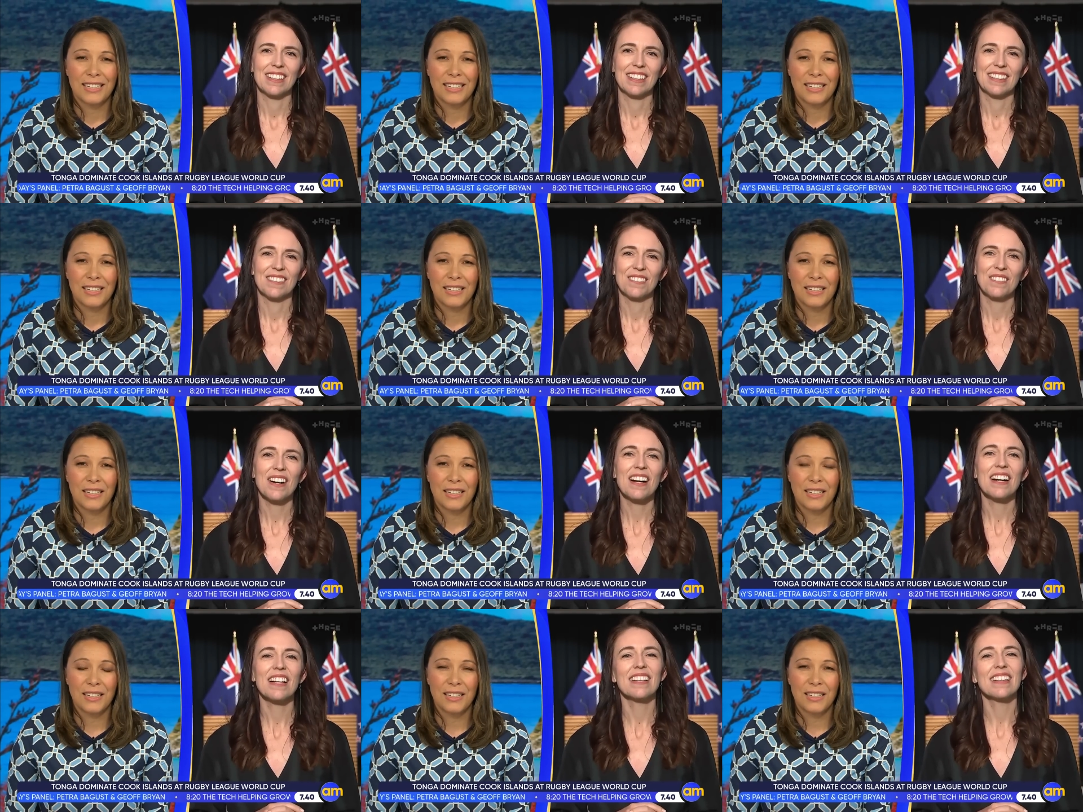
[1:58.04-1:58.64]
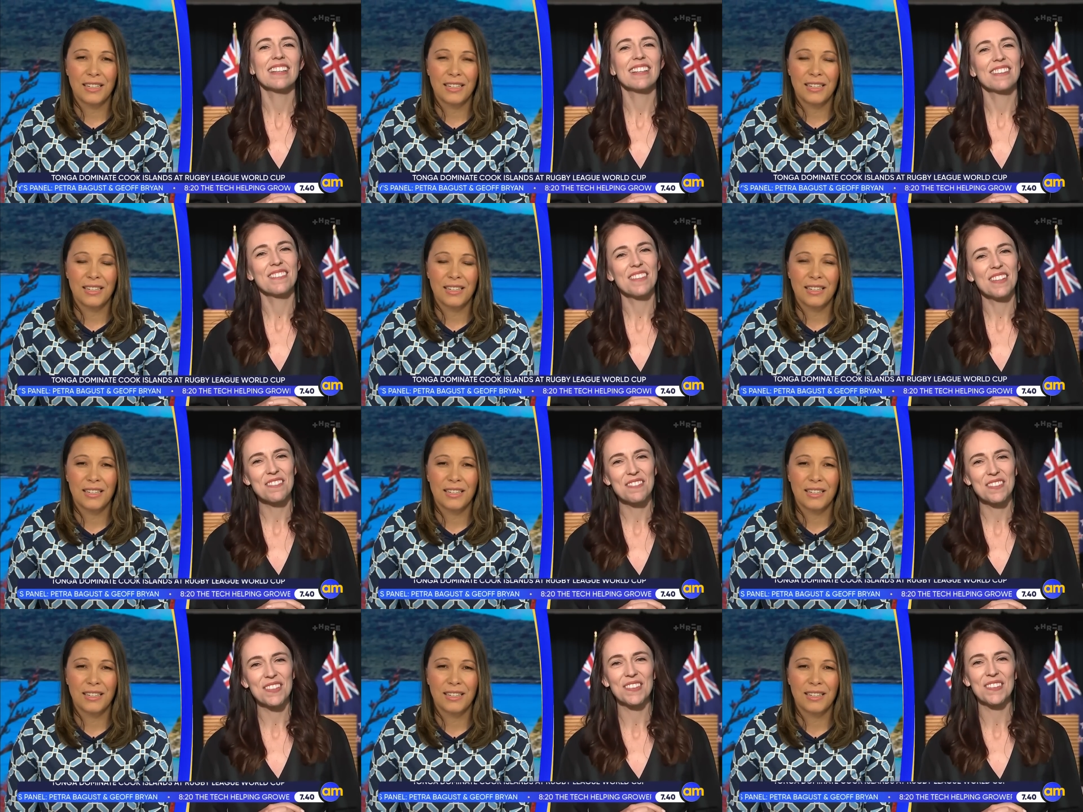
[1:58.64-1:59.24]
Speaker 1: Well,
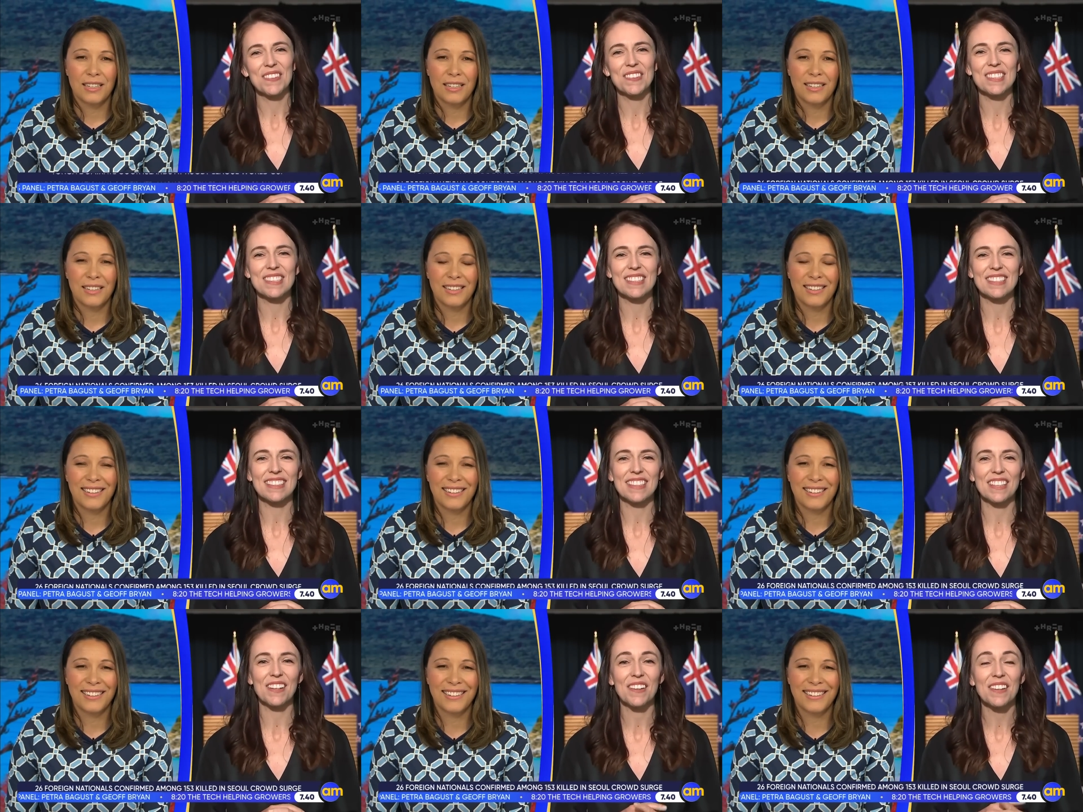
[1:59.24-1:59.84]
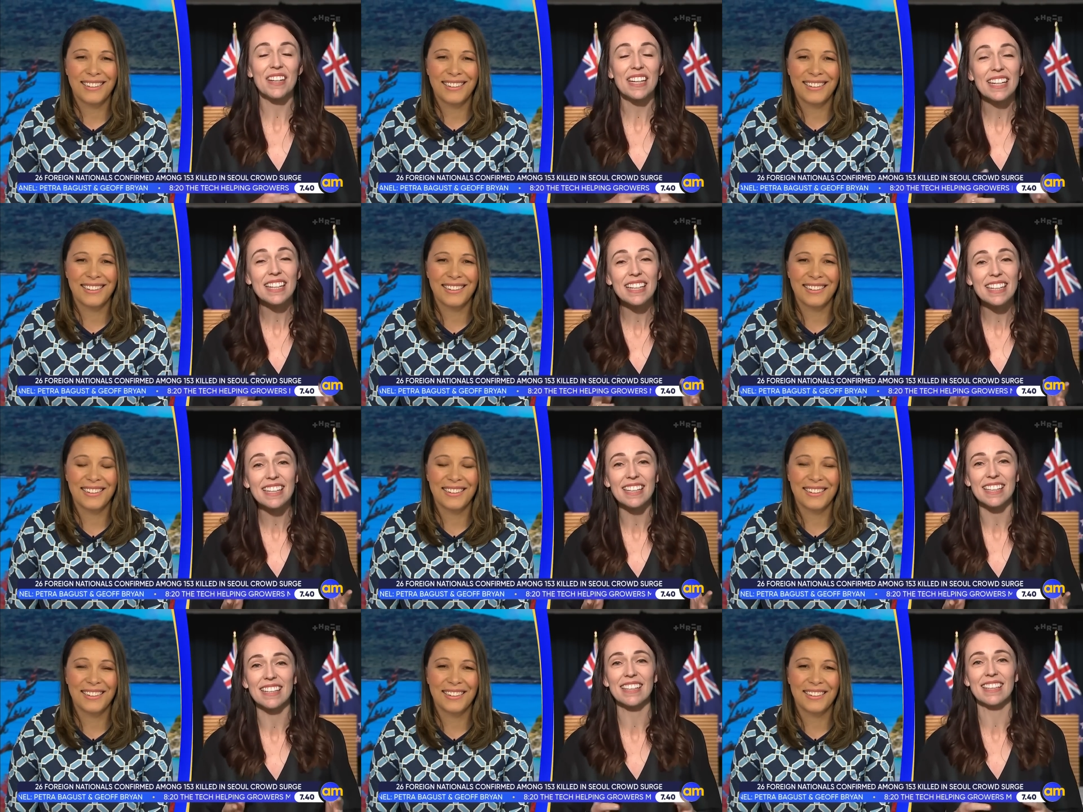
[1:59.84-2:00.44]
of course, you know,
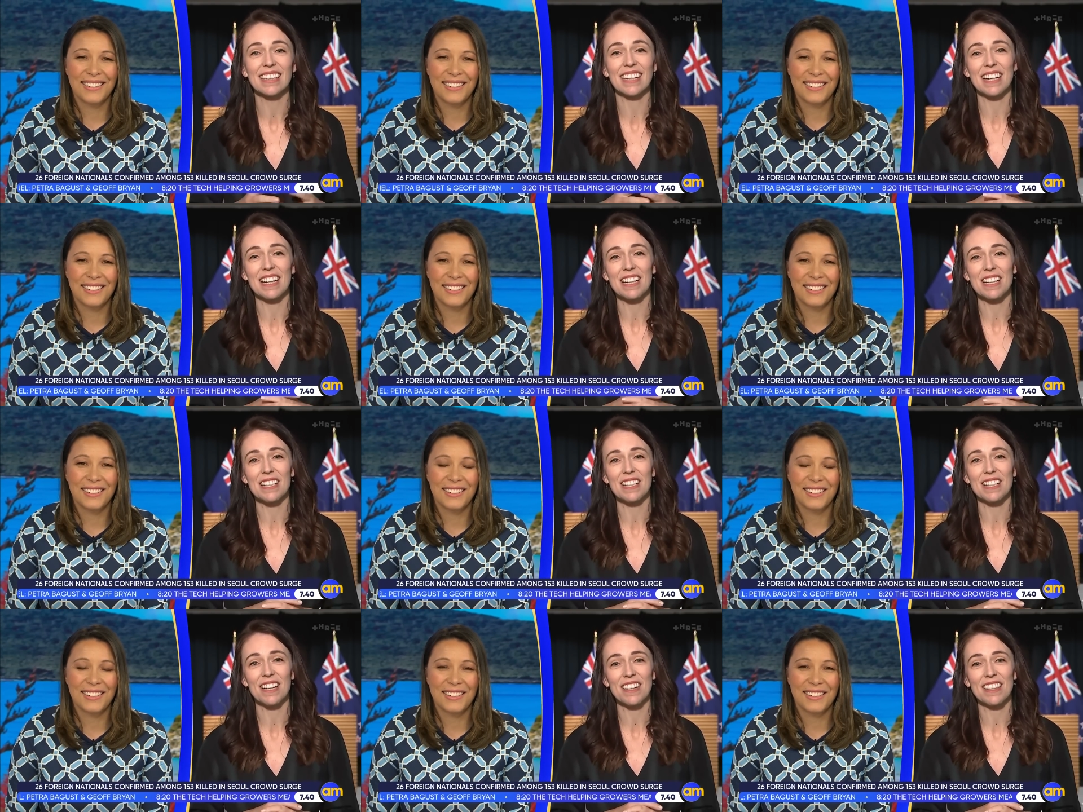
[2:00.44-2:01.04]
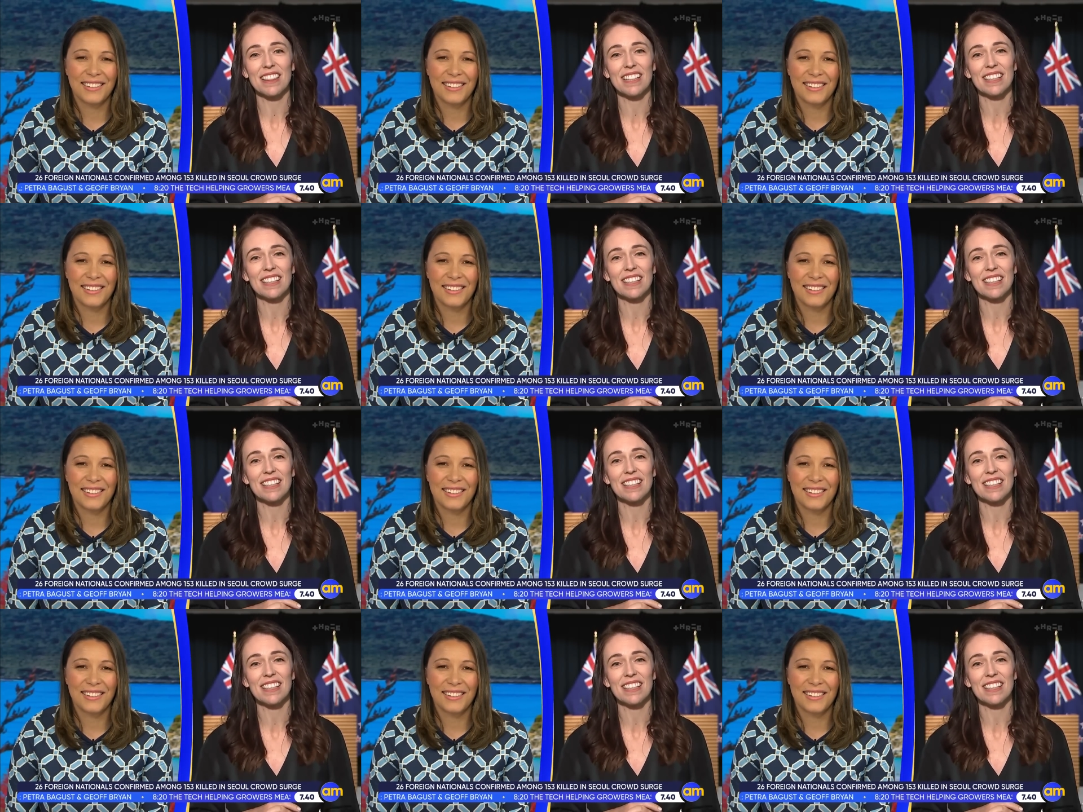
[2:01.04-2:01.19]
here, uh, I think